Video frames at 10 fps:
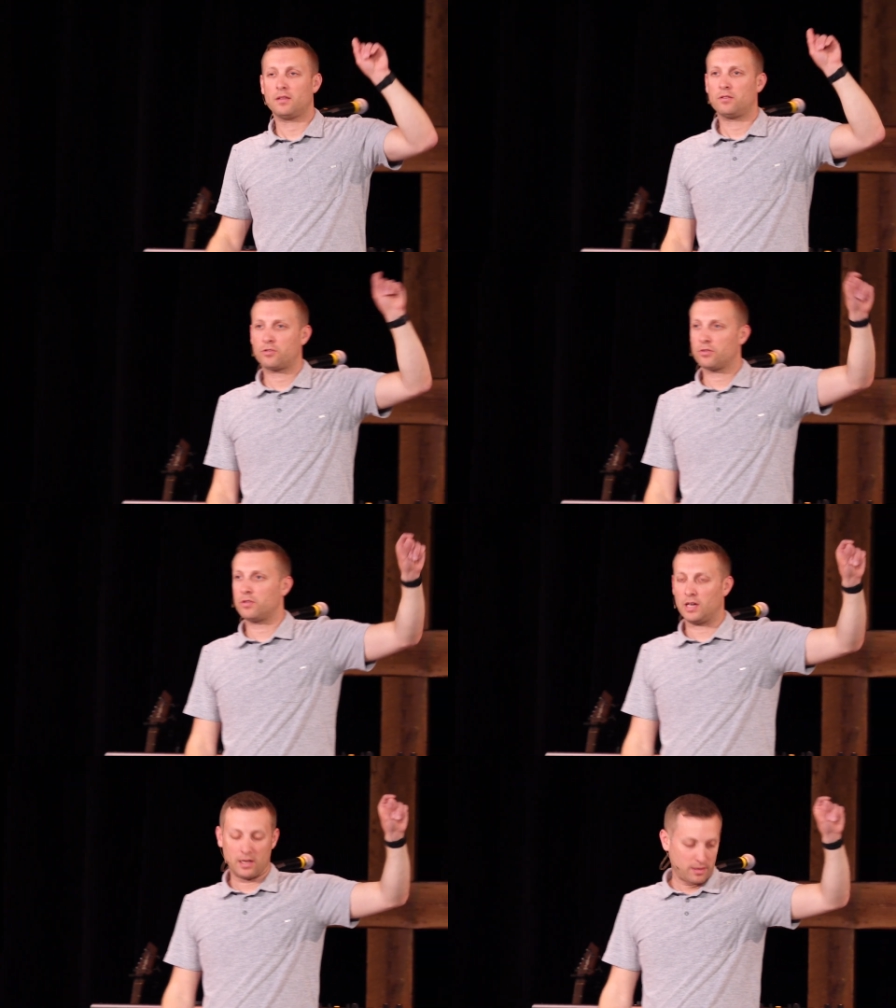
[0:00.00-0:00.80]

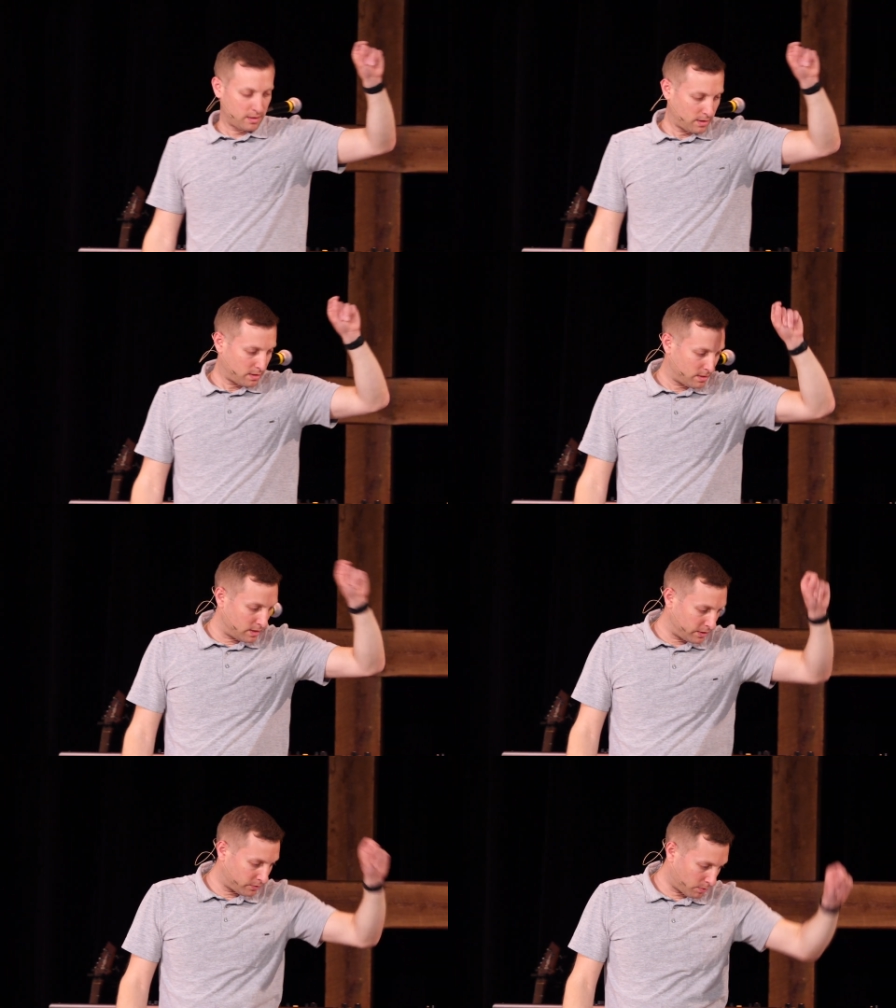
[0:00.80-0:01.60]
Truly,
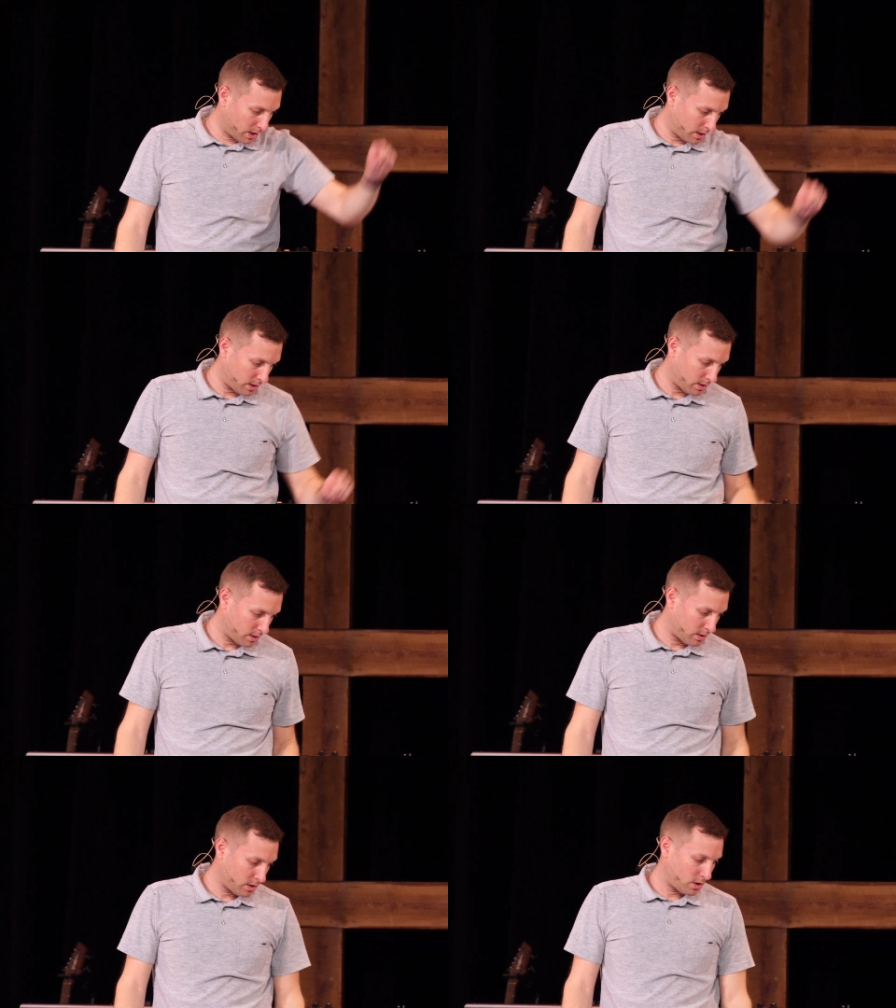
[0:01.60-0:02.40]
this one
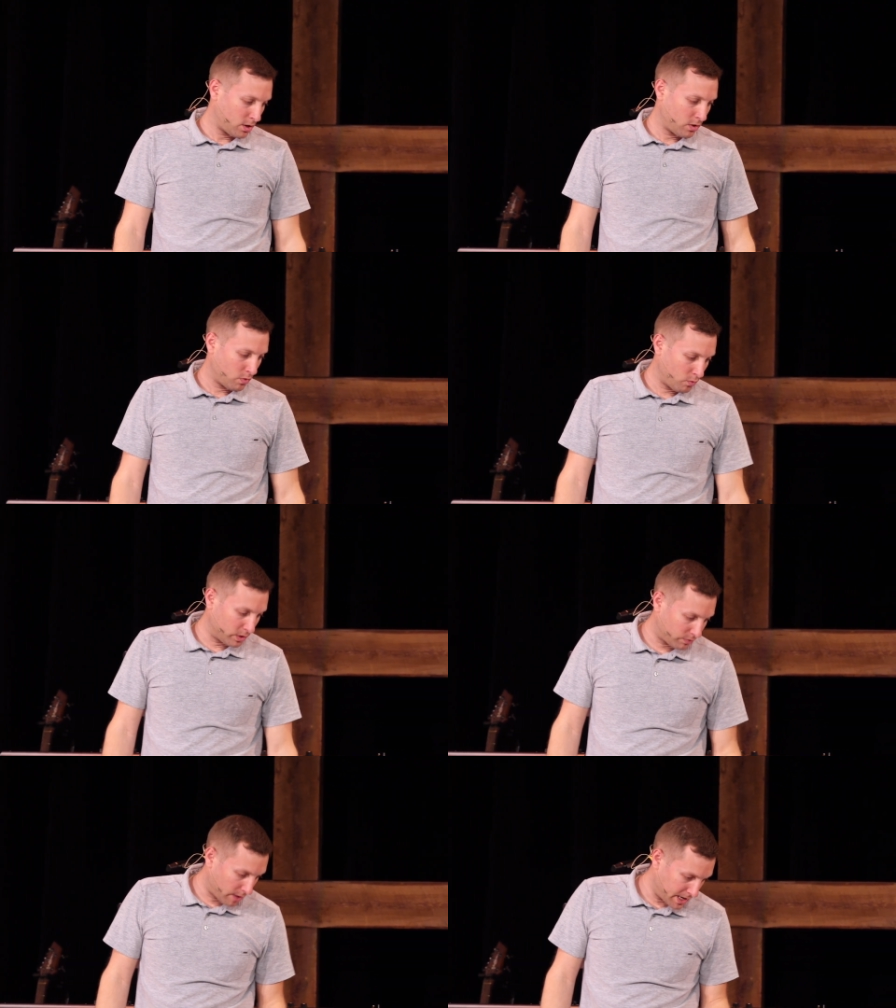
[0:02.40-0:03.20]

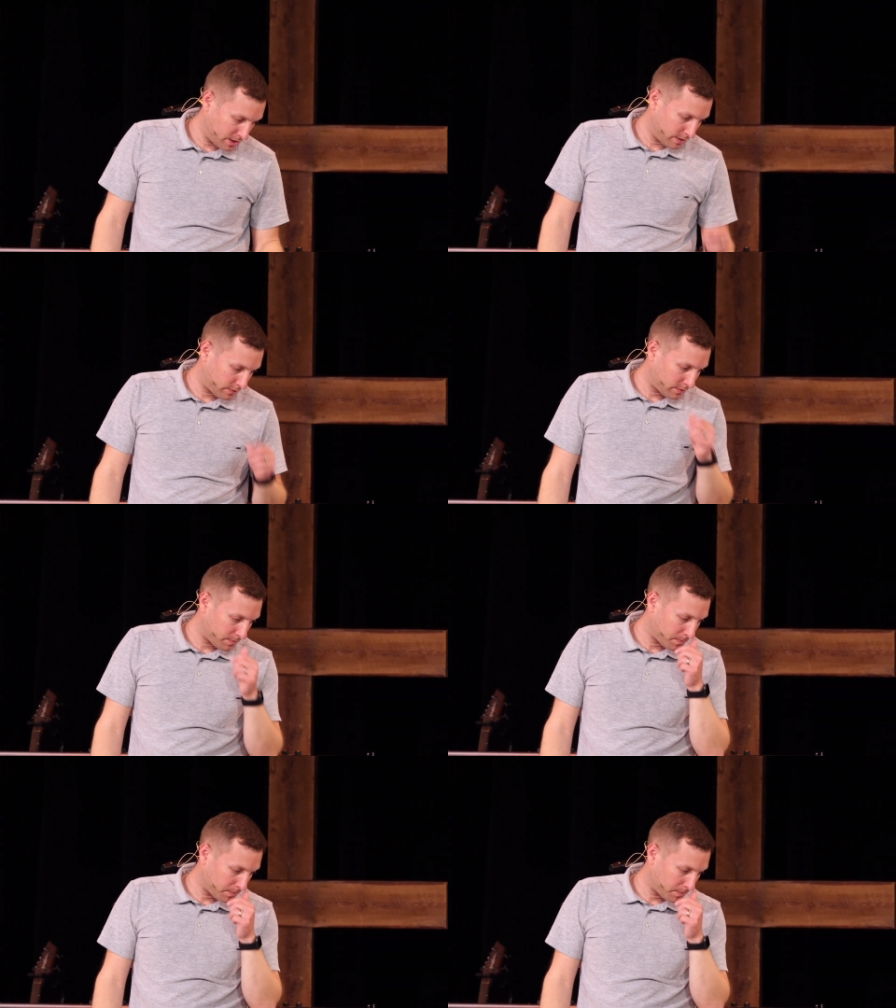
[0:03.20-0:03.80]
was righteous.